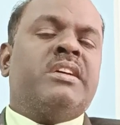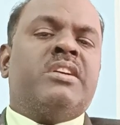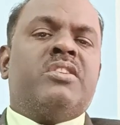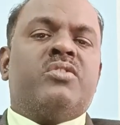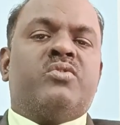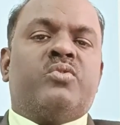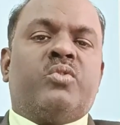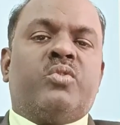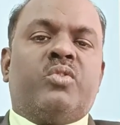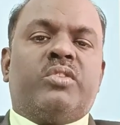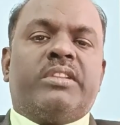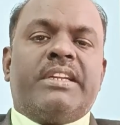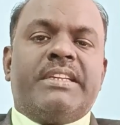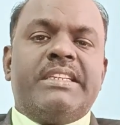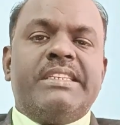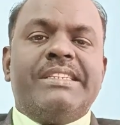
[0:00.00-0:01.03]
So
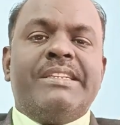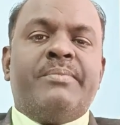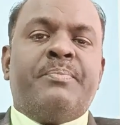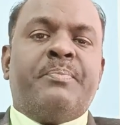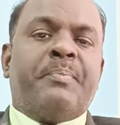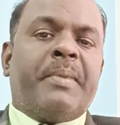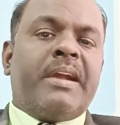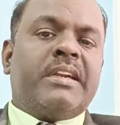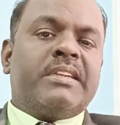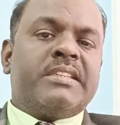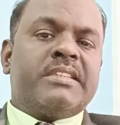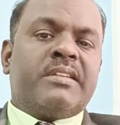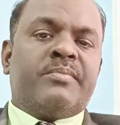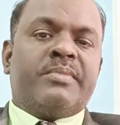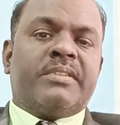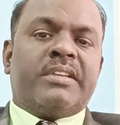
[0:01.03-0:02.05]
that is impact
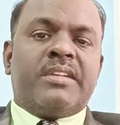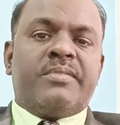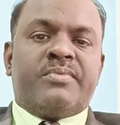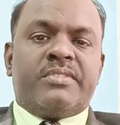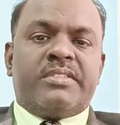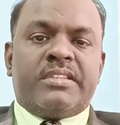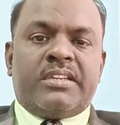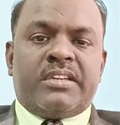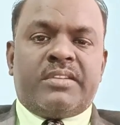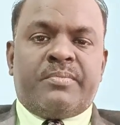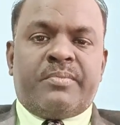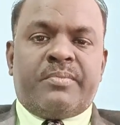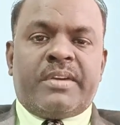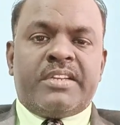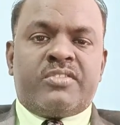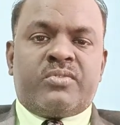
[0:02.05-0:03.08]
sometimes
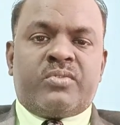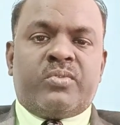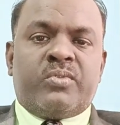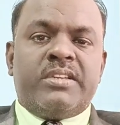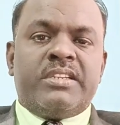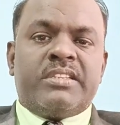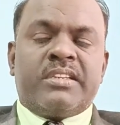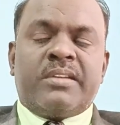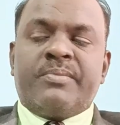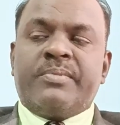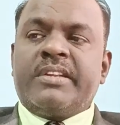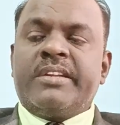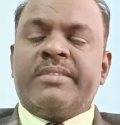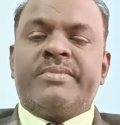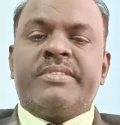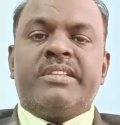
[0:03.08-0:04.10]
by slowly,
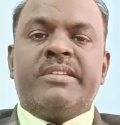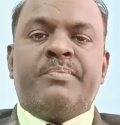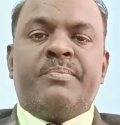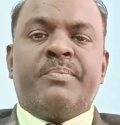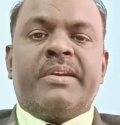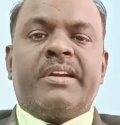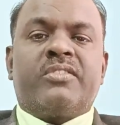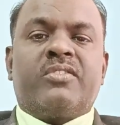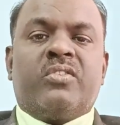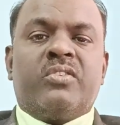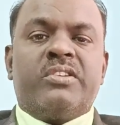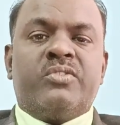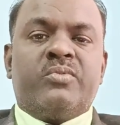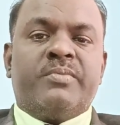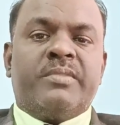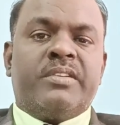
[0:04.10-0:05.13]
sometimes impact on
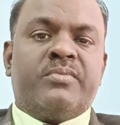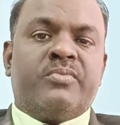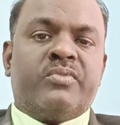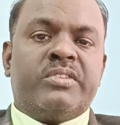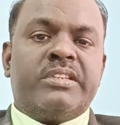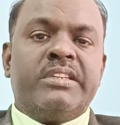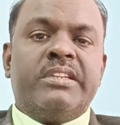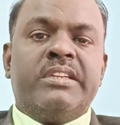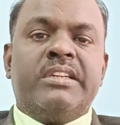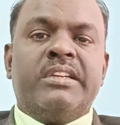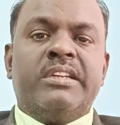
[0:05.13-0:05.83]
human body